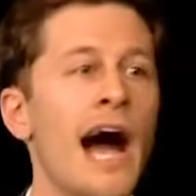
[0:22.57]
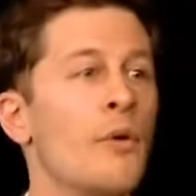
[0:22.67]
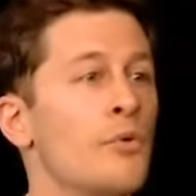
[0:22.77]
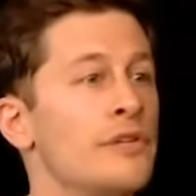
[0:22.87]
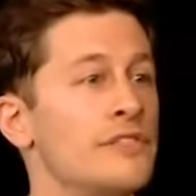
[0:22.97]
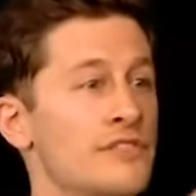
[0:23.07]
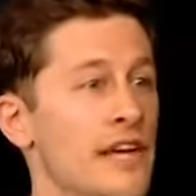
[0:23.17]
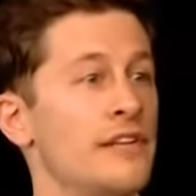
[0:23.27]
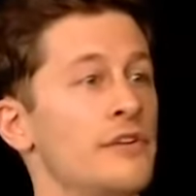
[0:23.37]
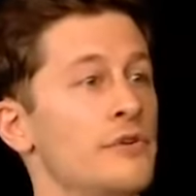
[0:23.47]
I wouldn't
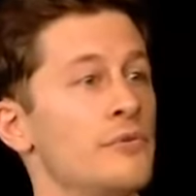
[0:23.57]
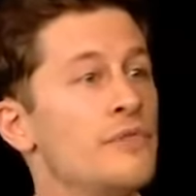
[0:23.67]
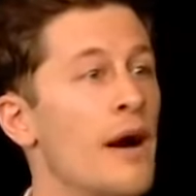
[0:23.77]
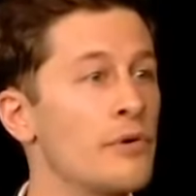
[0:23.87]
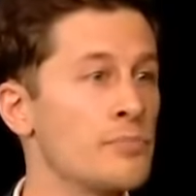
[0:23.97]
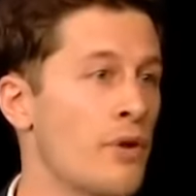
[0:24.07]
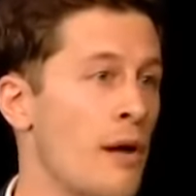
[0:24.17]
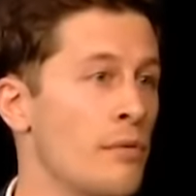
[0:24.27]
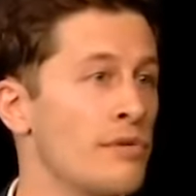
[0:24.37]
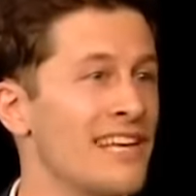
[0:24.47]
say to you that was
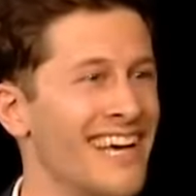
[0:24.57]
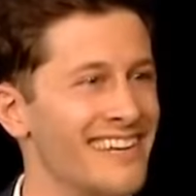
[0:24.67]
probably